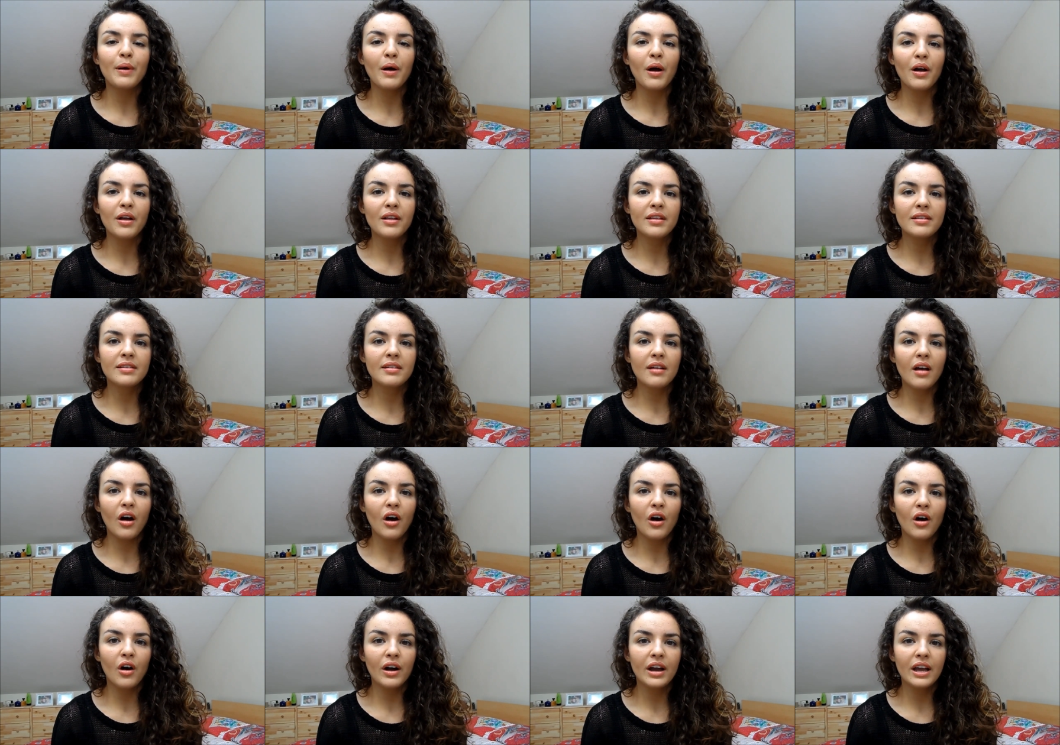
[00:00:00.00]

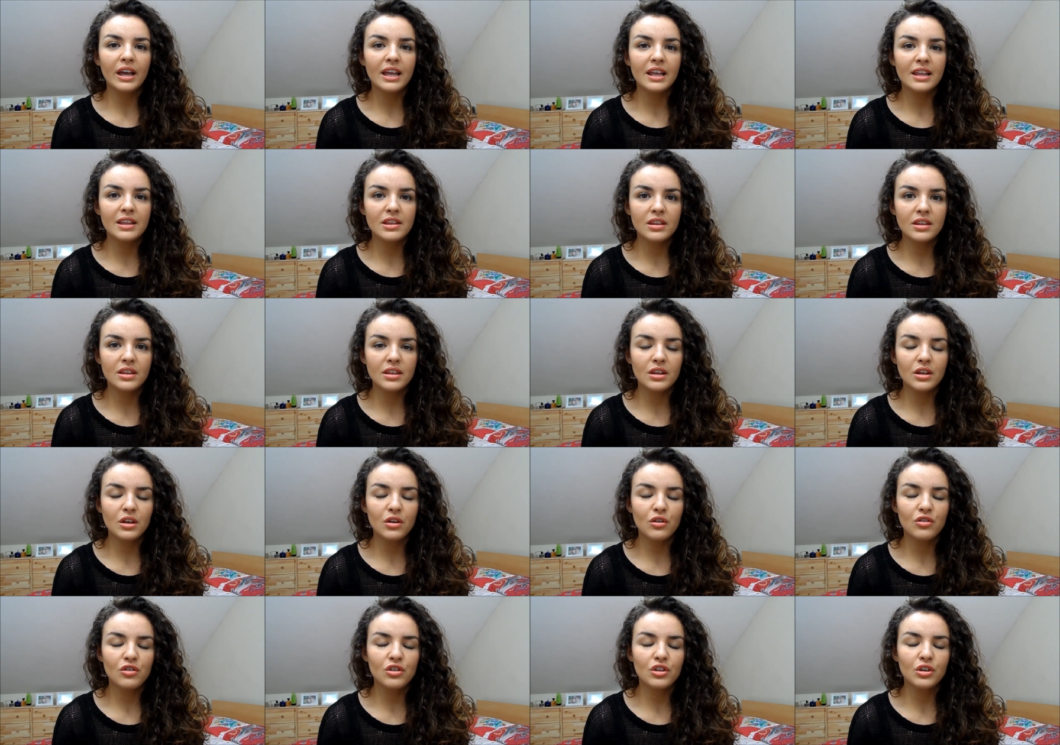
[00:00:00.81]
But I
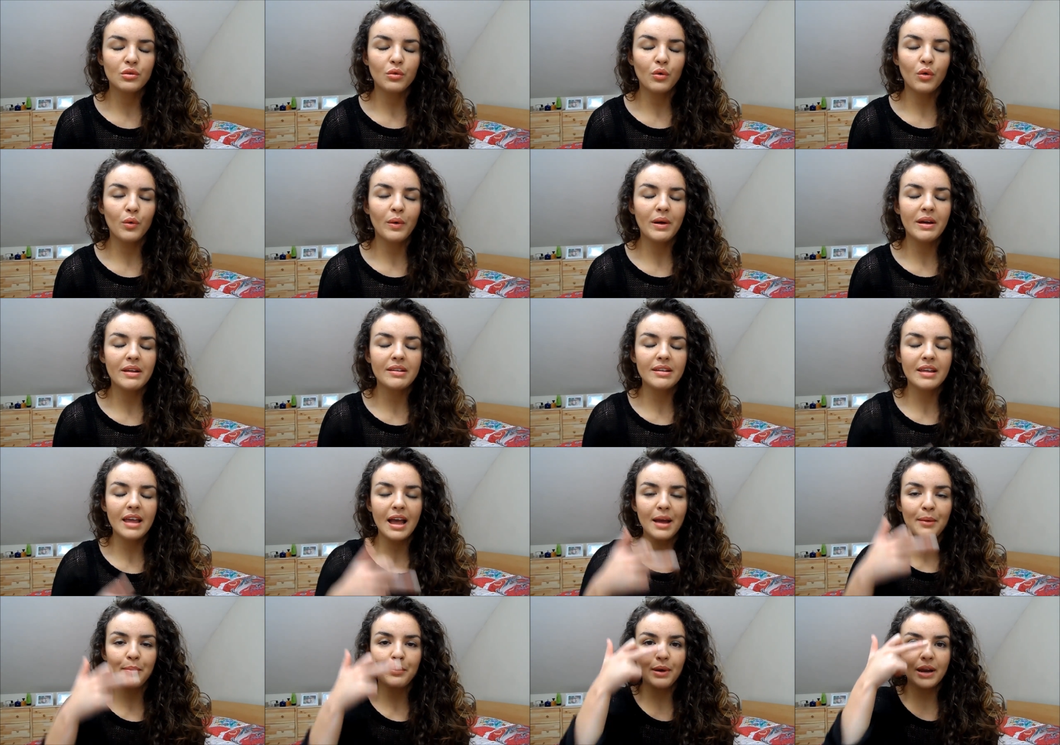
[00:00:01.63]
used to always
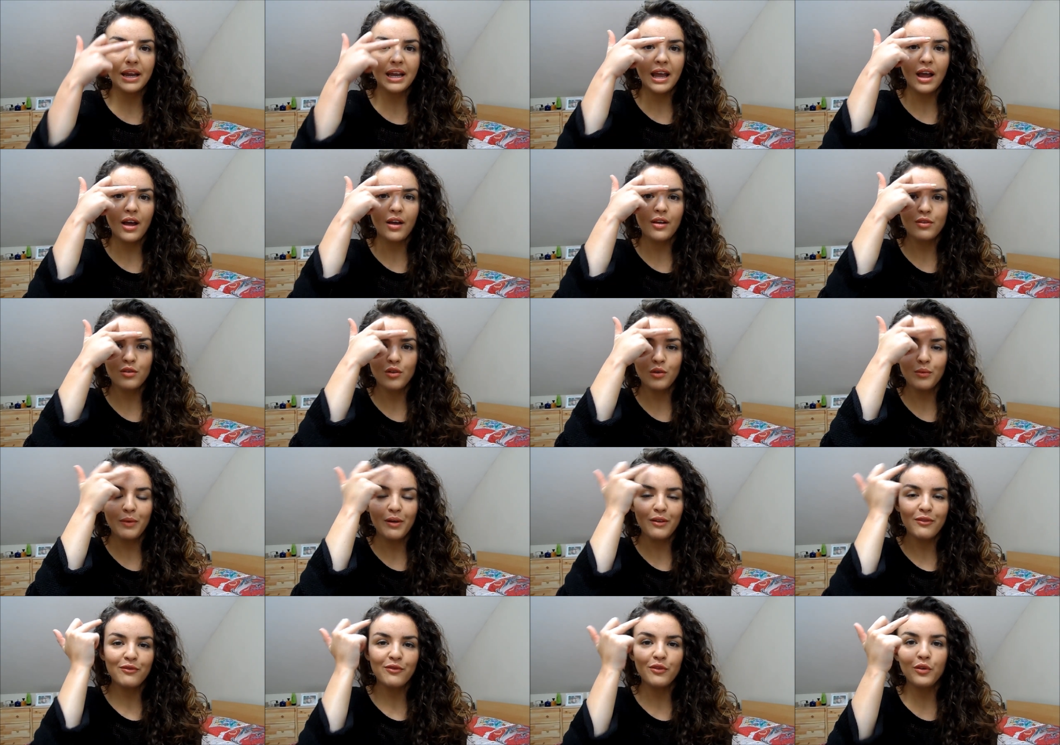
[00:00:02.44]
get breakouts
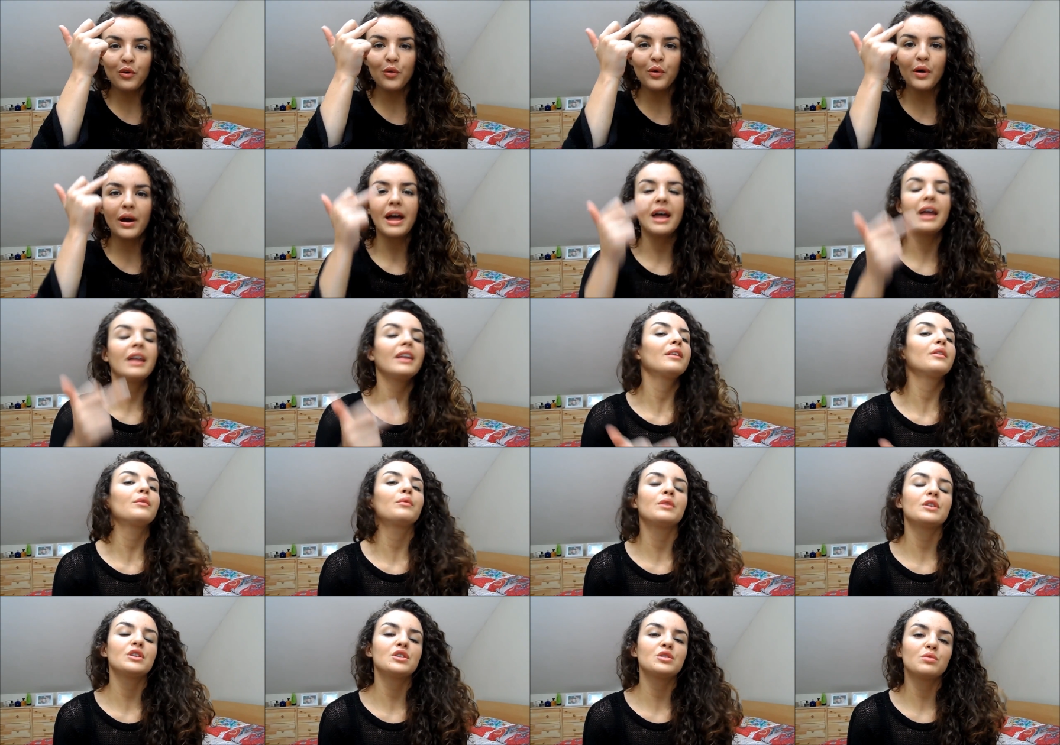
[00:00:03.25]
on my
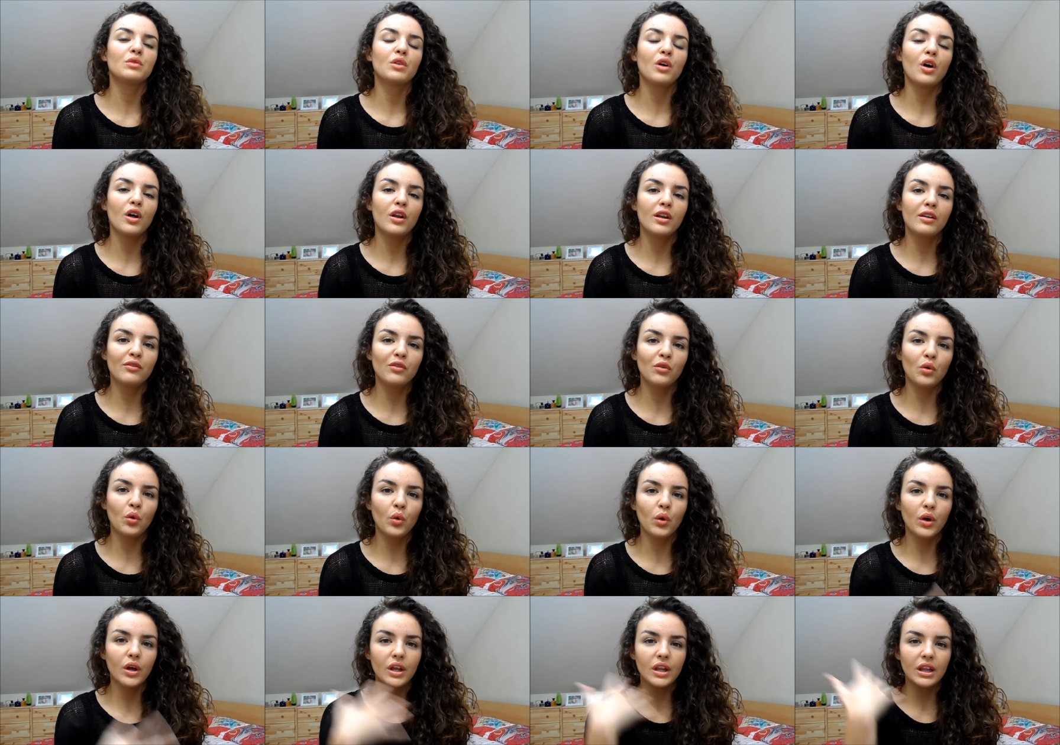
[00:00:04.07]
forehead, which were kind
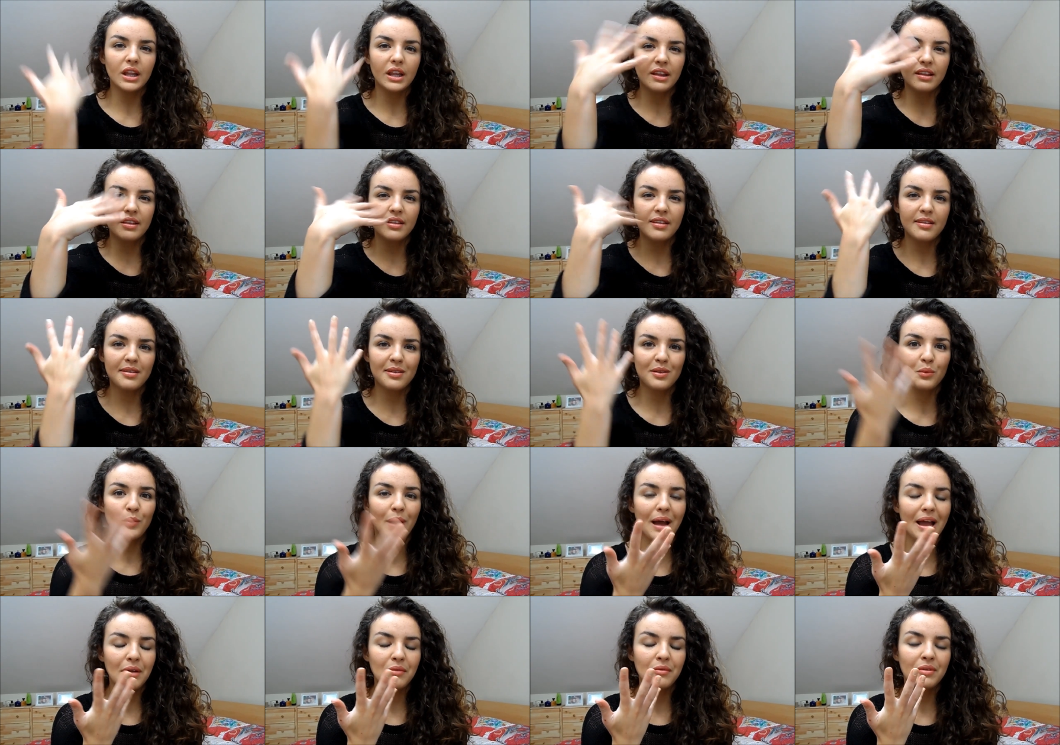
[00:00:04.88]
of oil and
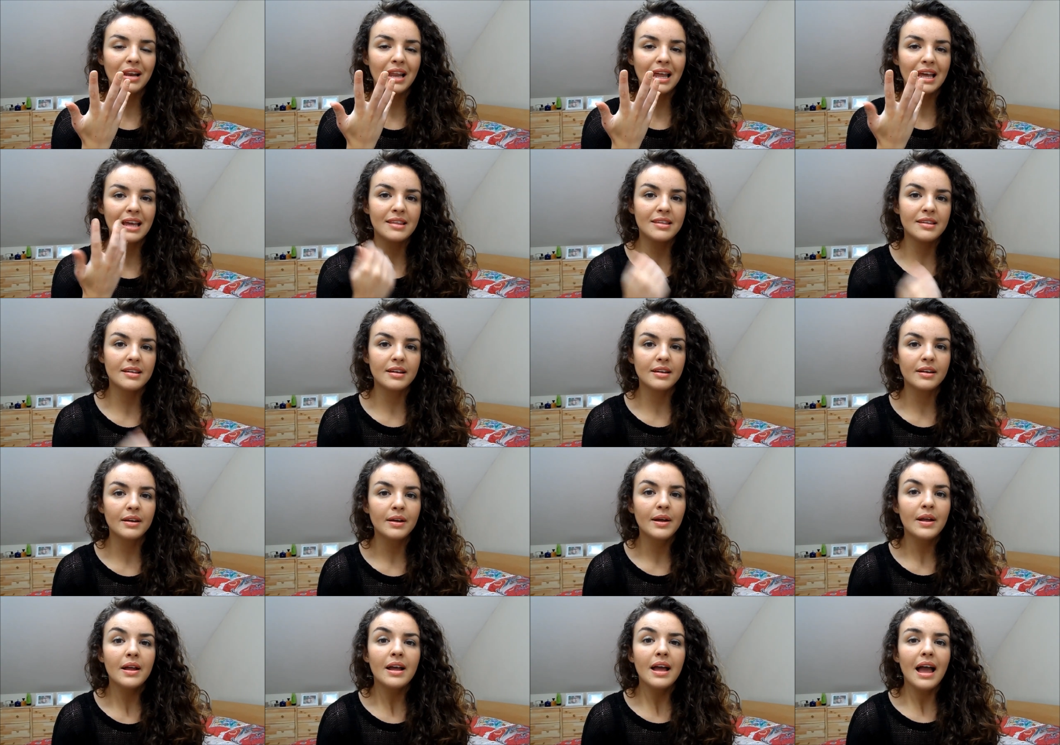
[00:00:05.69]
sweat
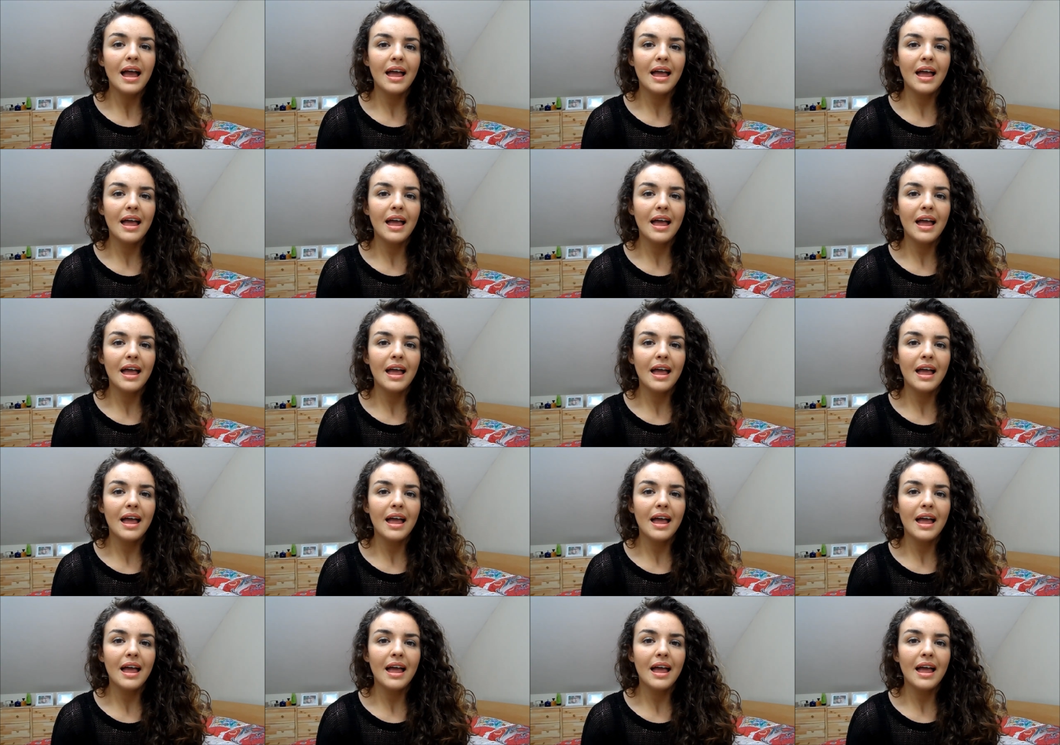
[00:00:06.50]
related.